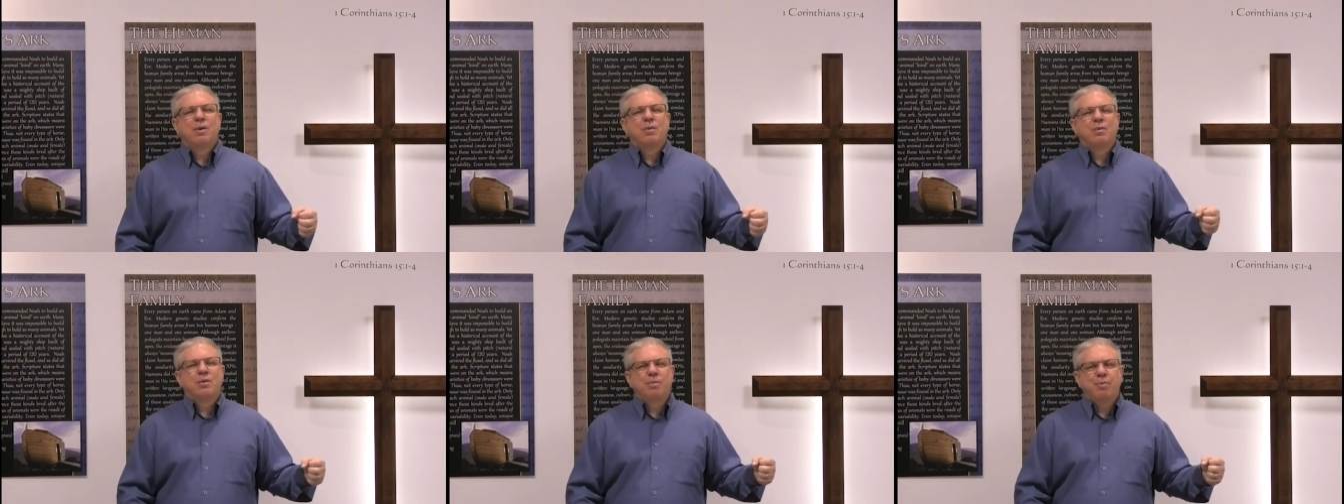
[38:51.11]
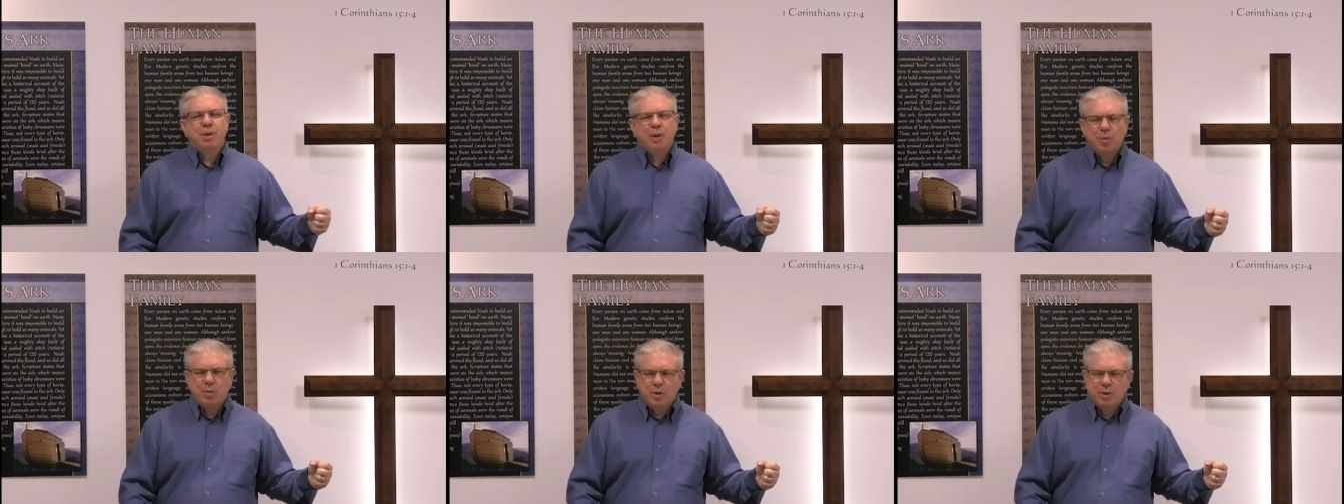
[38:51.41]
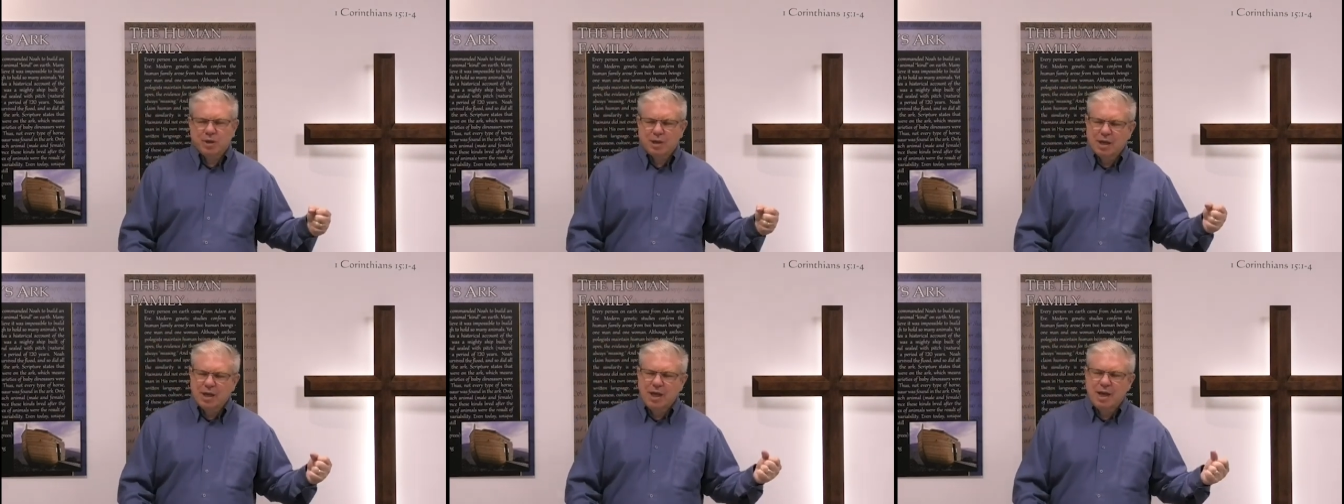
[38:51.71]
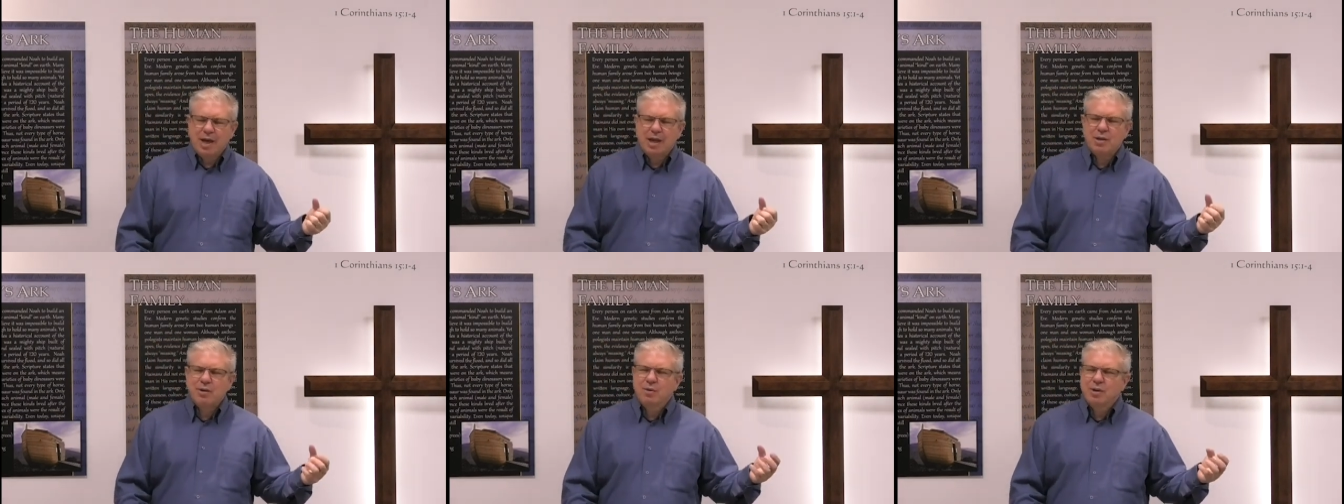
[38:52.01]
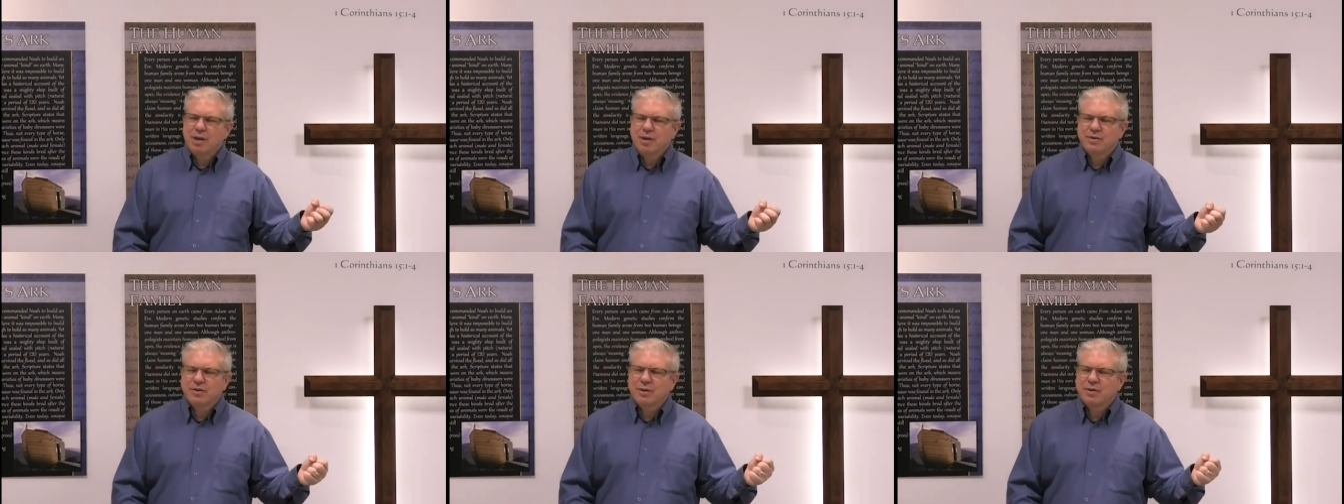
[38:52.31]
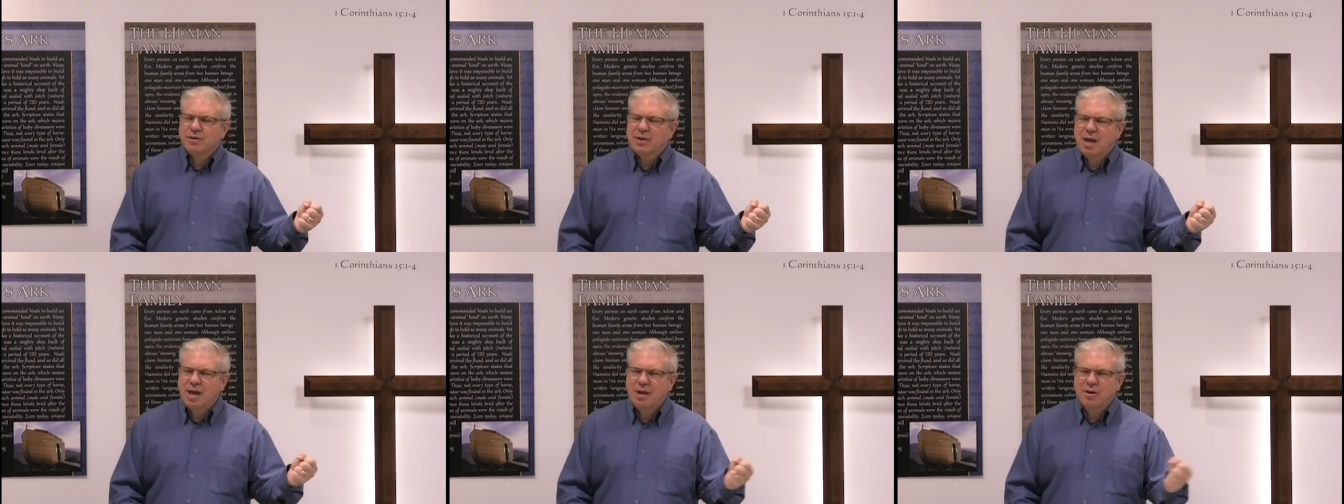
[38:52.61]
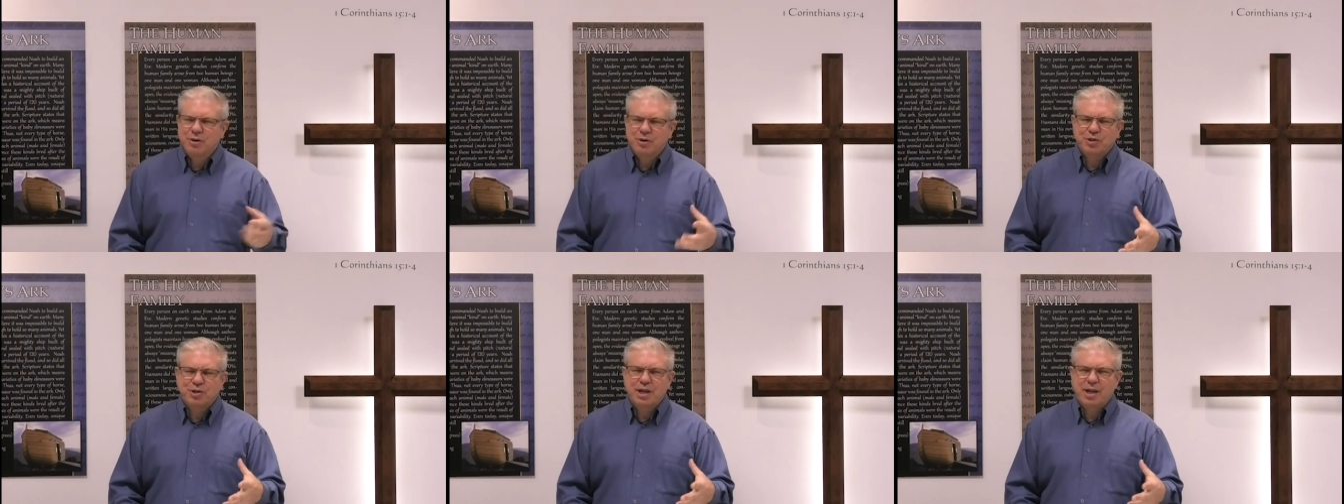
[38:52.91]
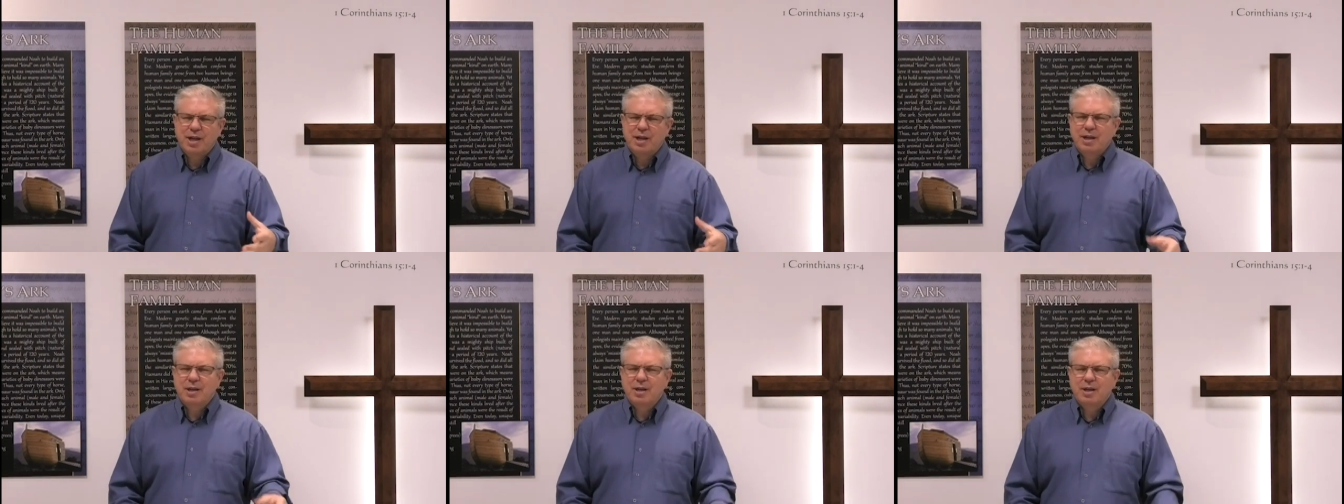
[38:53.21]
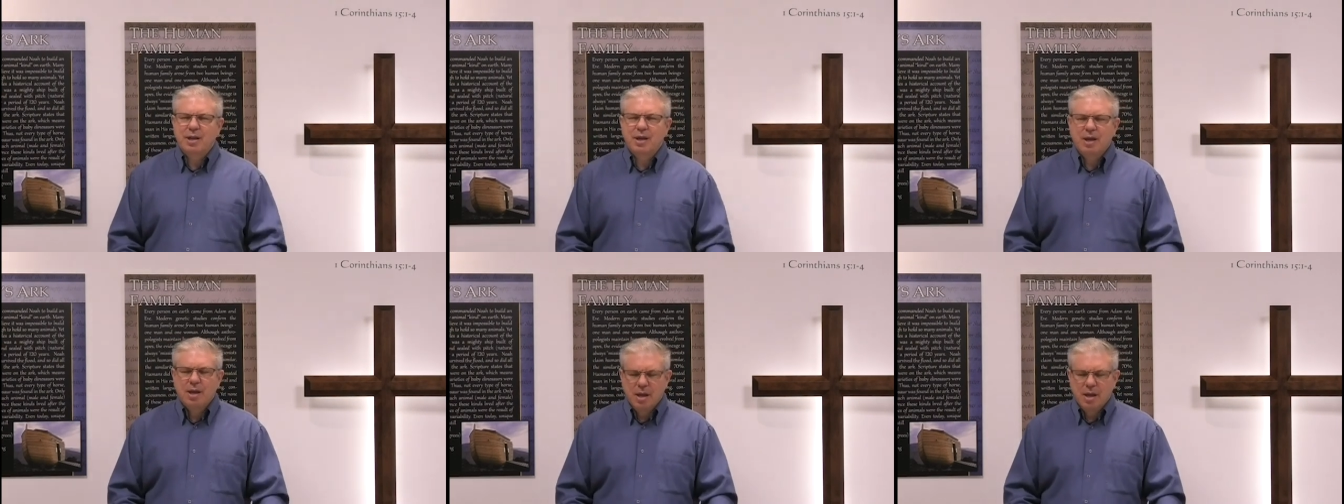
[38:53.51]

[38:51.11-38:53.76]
will be with the God who gives us understanding.